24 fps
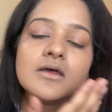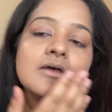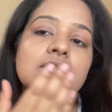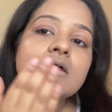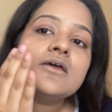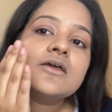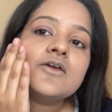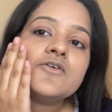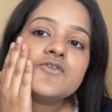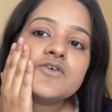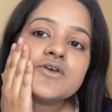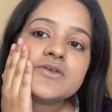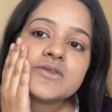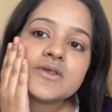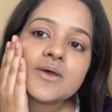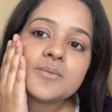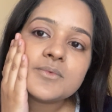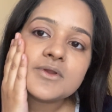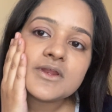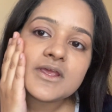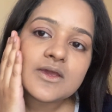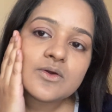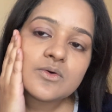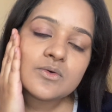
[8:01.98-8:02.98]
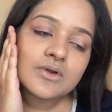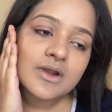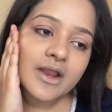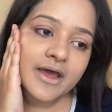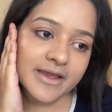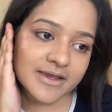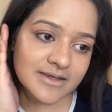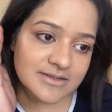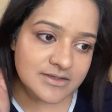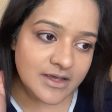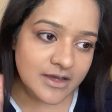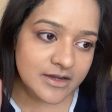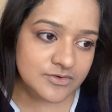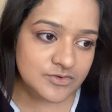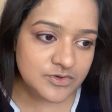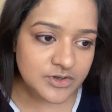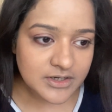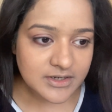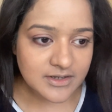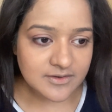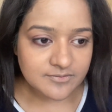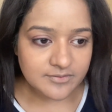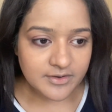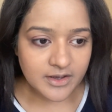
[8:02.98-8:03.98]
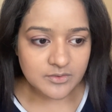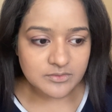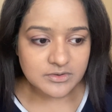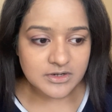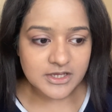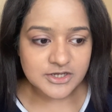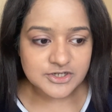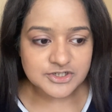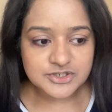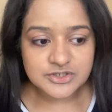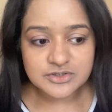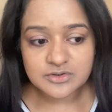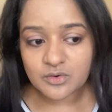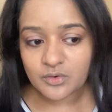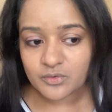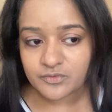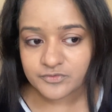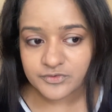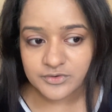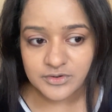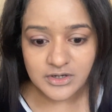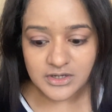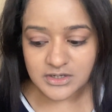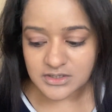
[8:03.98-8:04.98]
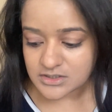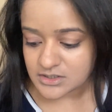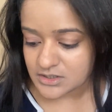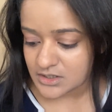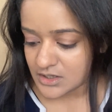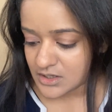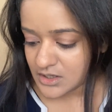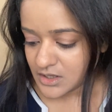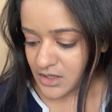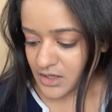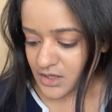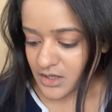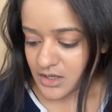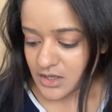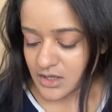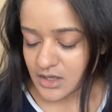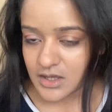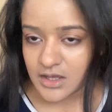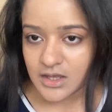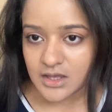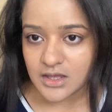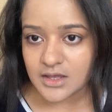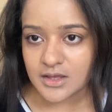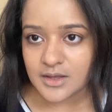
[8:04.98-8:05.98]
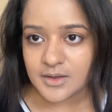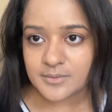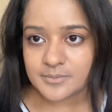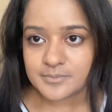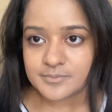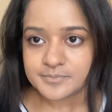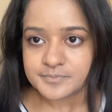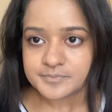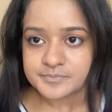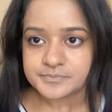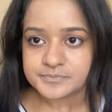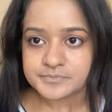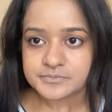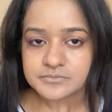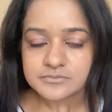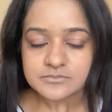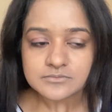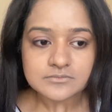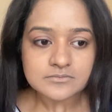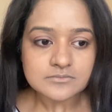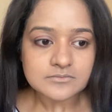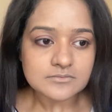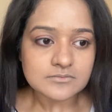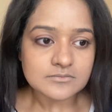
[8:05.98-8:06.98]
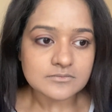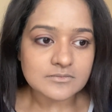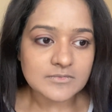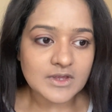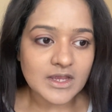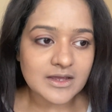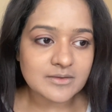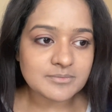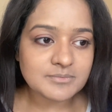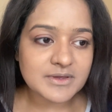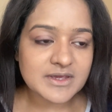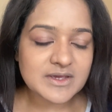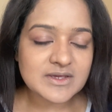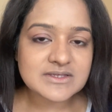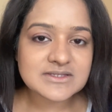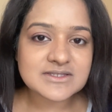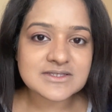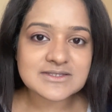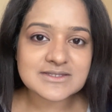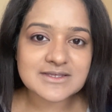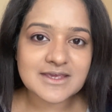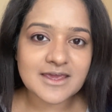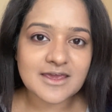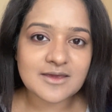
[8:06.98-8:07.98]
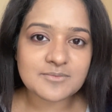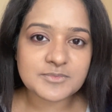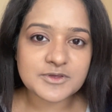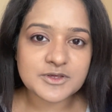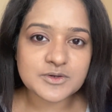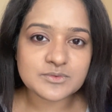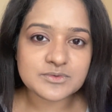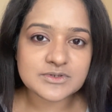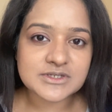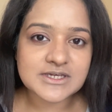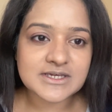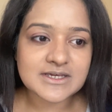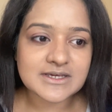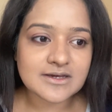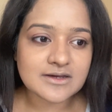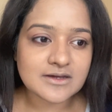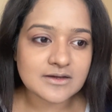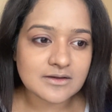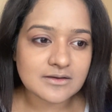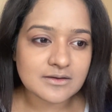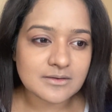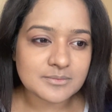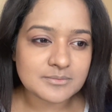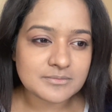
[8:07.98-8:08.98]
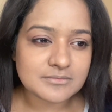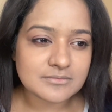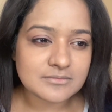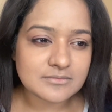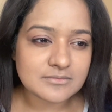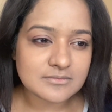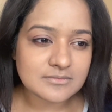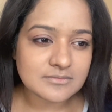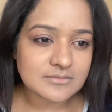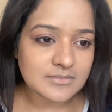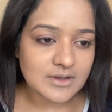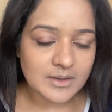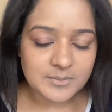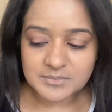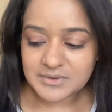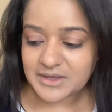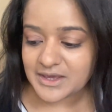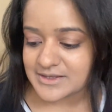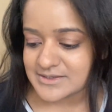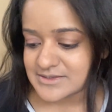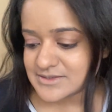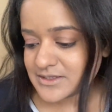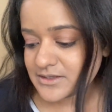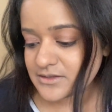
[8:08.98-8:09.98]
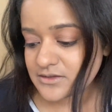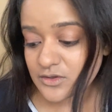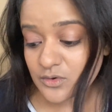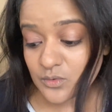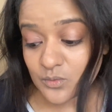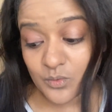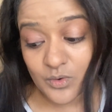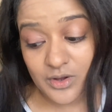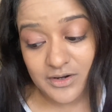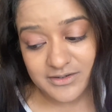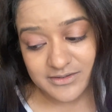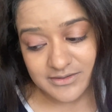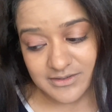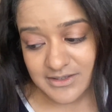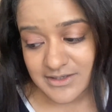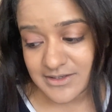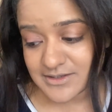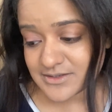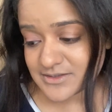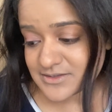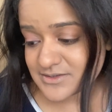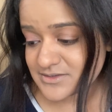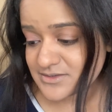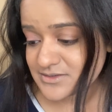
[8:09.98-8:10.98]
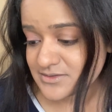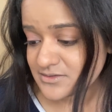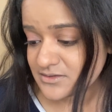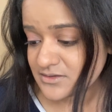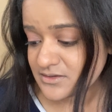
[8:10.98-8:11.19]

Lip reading: If you're somebody who likes hydrating foundation, go for it. Um, and because it's K Beauty, I'm guessing the quality is